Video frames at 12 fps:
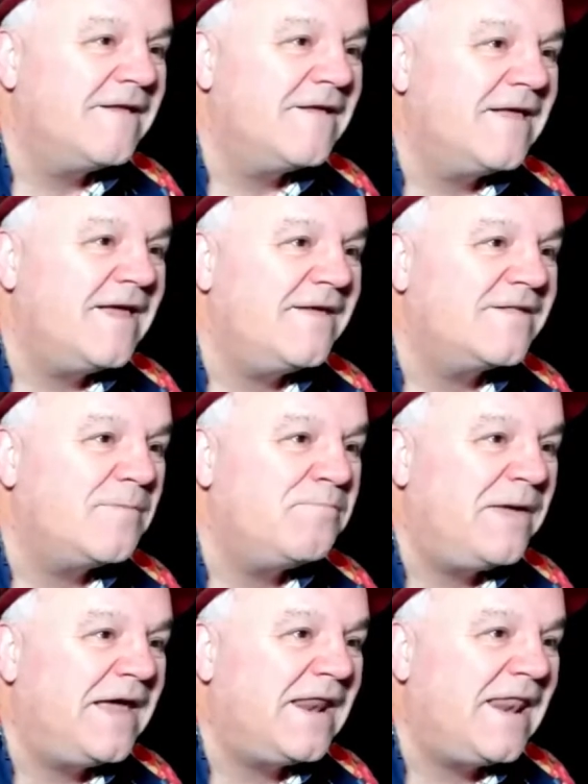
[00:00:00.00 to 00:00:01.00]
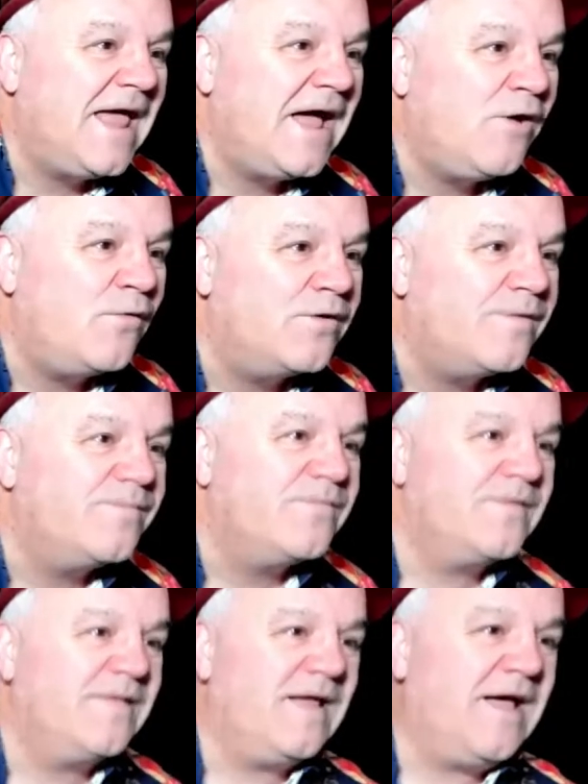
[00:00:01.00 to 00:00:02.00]
It's a bit loud.
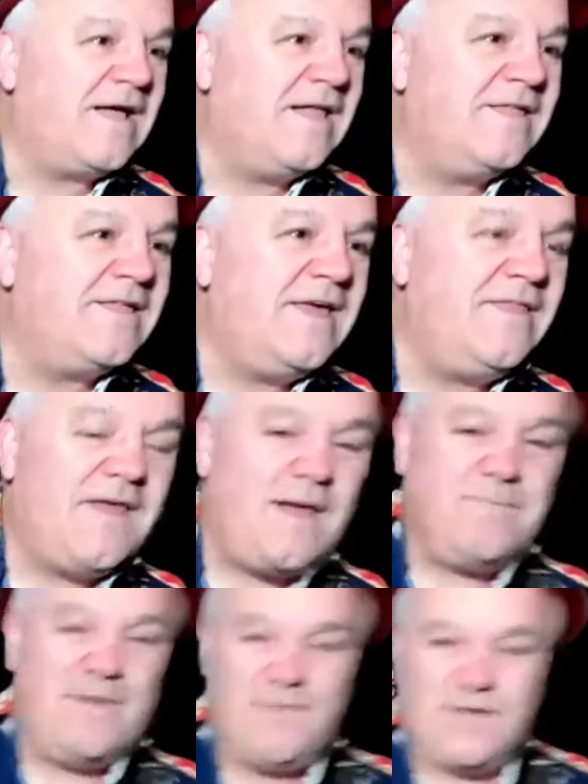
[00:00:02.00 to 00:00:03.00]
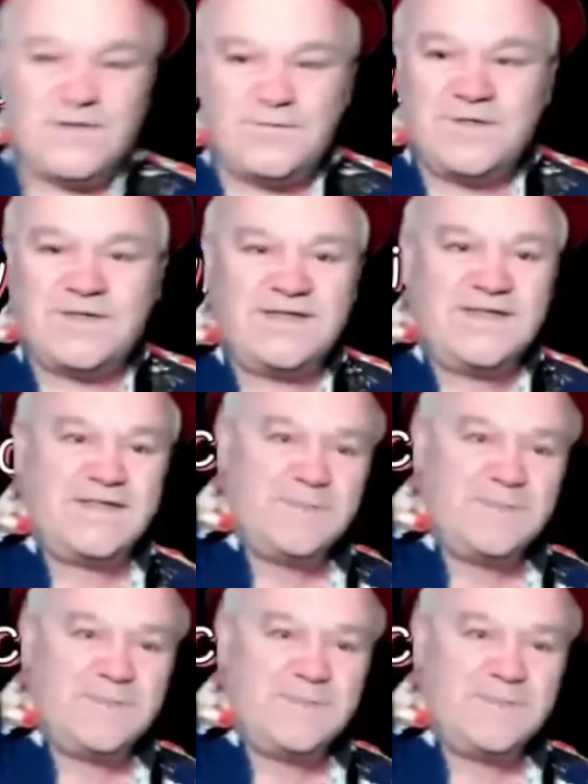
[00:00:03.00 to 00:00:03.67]
I can see that bit where someone says it's a